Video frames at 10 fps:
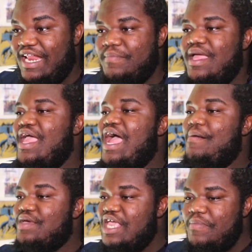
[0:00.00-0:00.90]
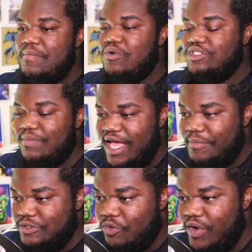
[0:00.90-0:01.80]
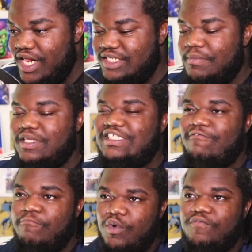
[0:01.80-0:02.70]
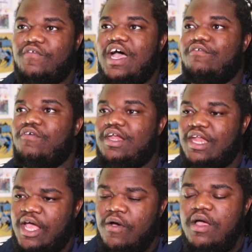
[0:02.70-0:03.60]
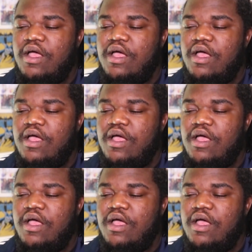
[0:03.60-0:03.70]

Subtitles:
I'm keeping most of my episode ratings about 7.5 right now.